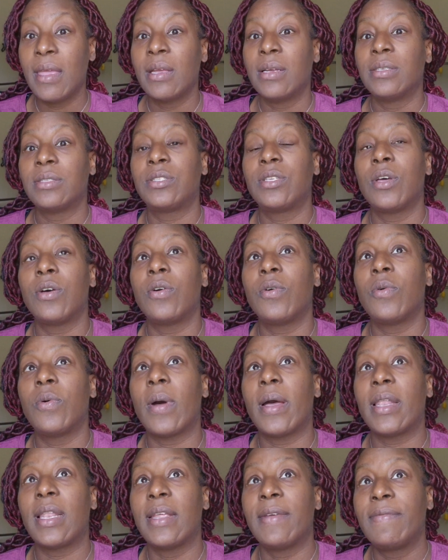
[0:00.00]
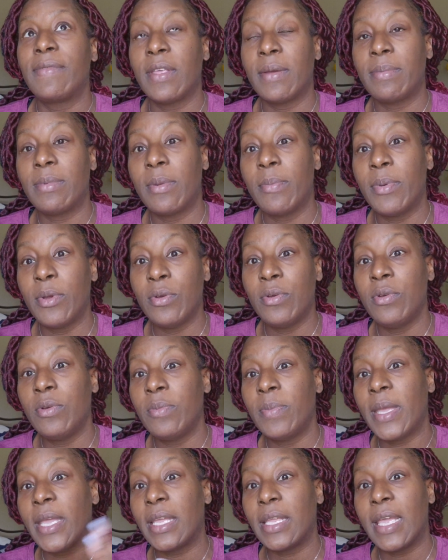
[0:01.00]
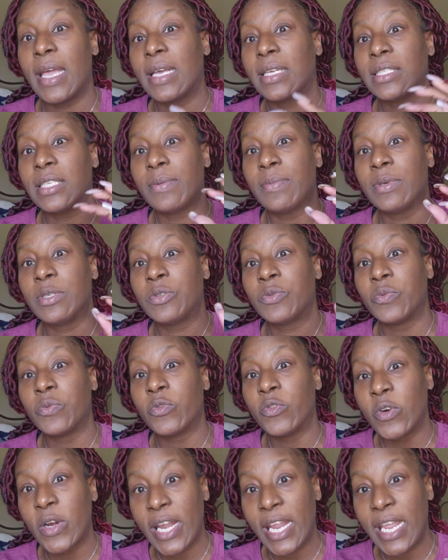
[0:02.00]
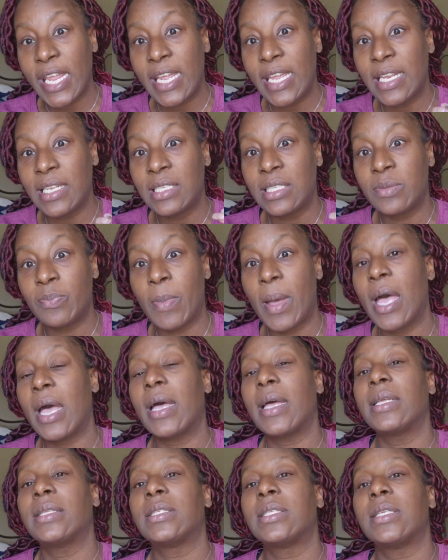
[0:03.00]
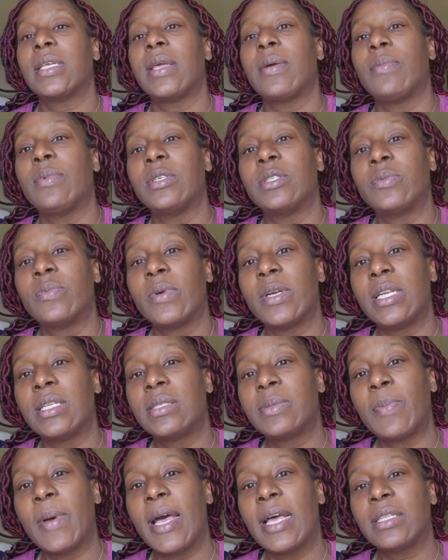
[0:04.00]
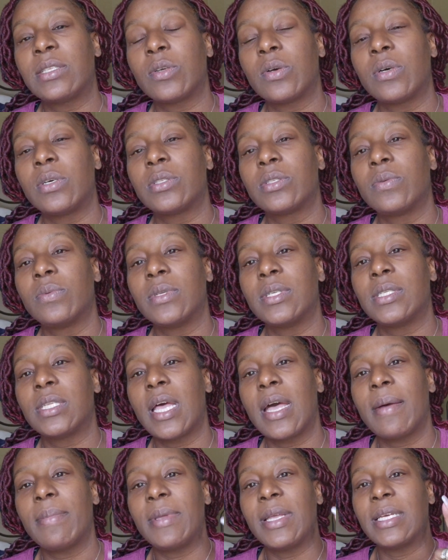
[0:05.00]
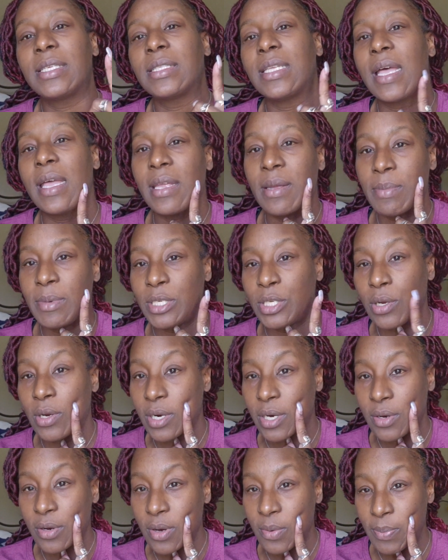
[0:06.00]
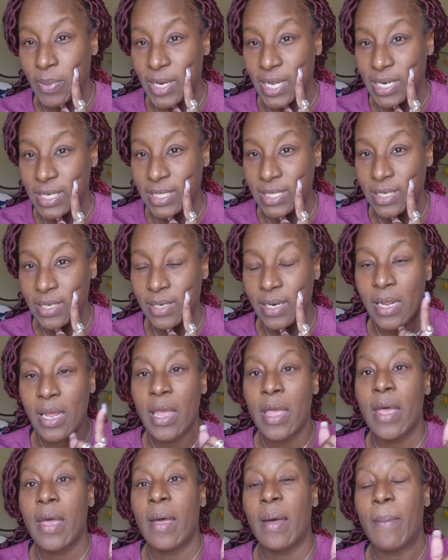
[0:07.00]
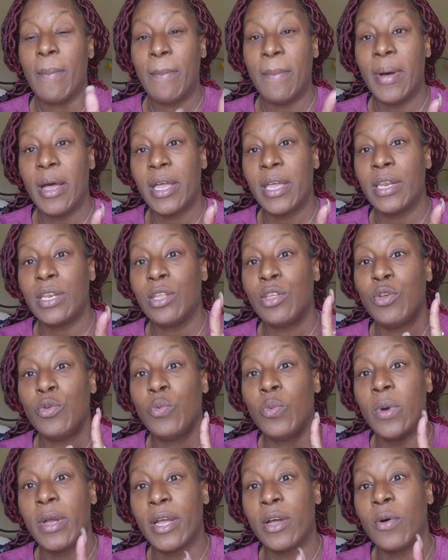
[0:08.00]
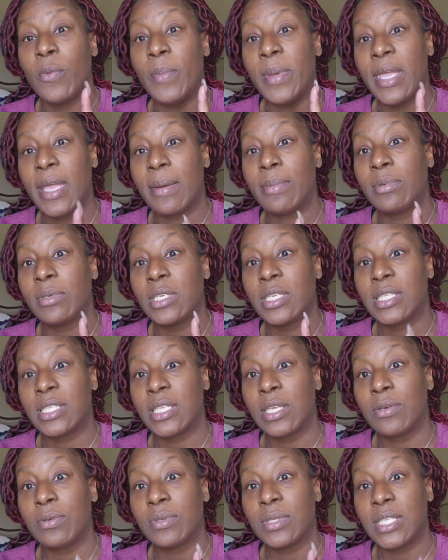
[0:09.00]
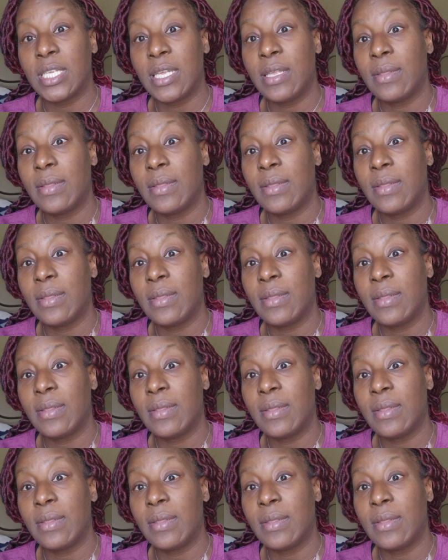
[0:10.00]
So I lift up the boob, and yes, it was red spots. It was red spots also on the top. Yes, I am a darker complexion, but you will be able to still see